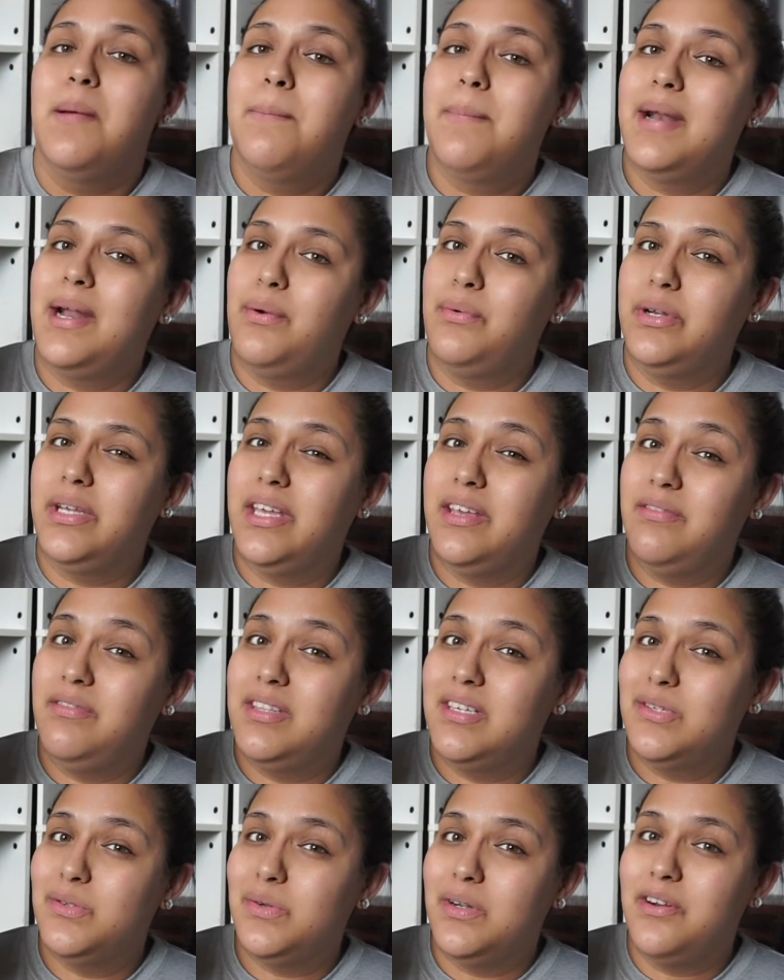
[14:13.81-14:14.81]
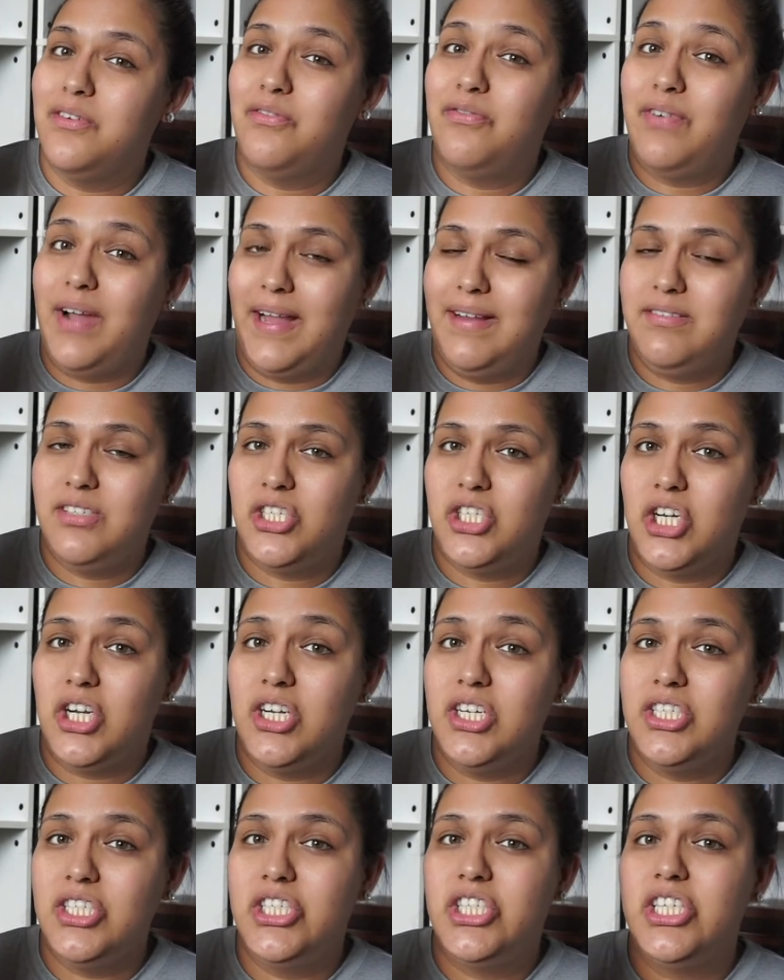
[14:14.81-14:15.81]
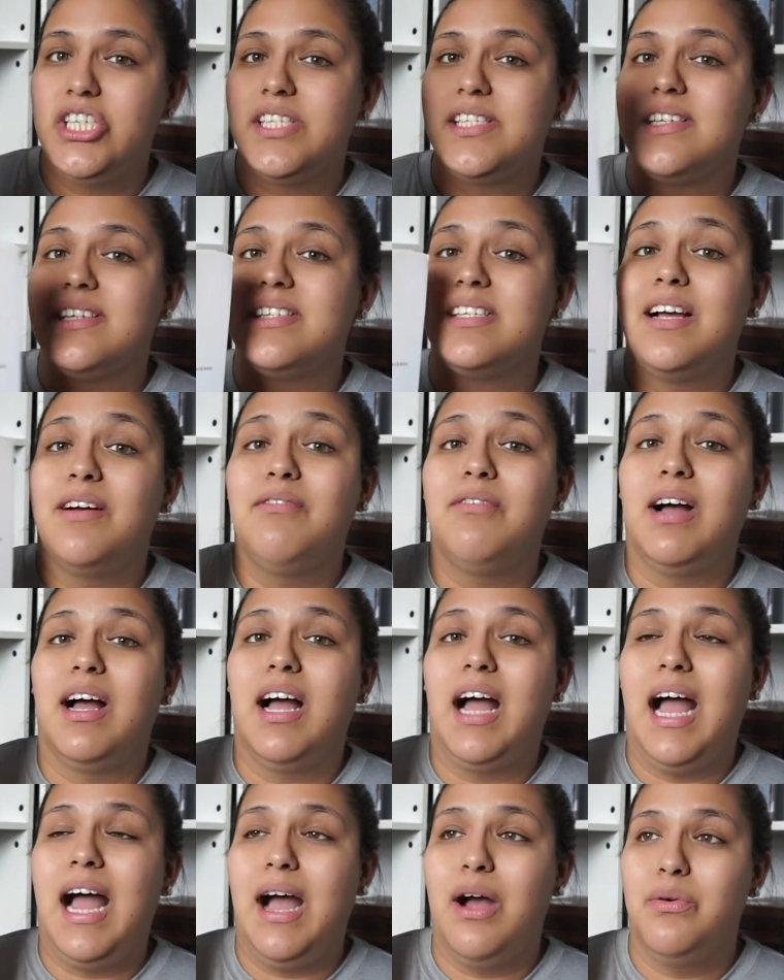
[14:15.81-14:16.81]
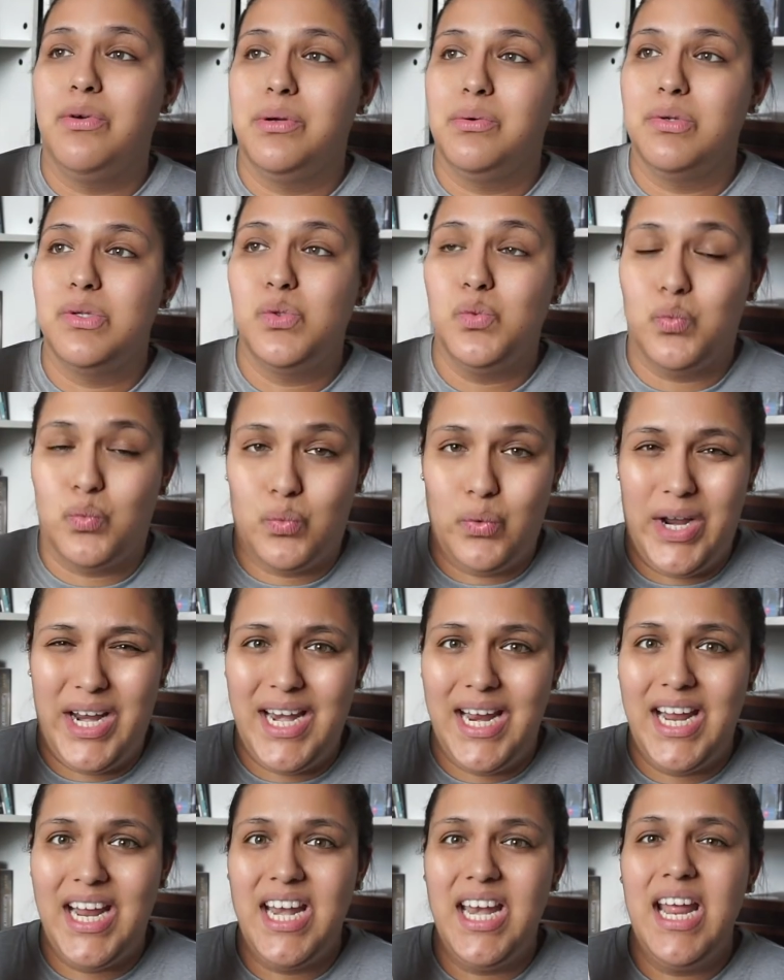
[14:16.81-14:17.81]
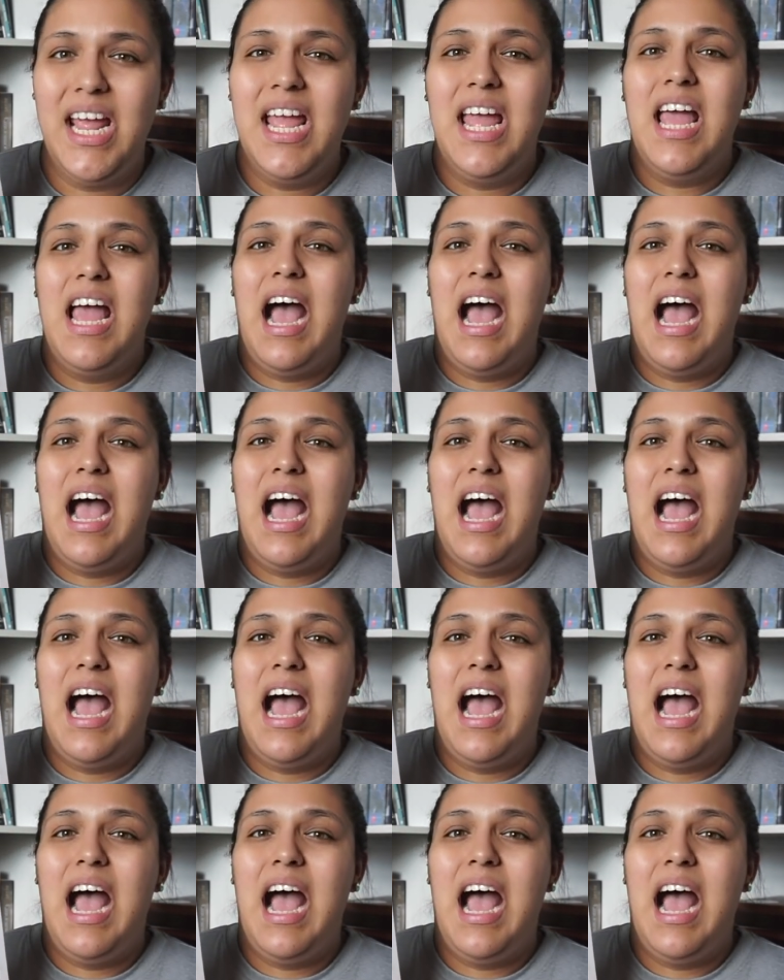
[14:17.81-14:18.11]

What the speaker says: But I would give this one a 5 stars just because of how it was written,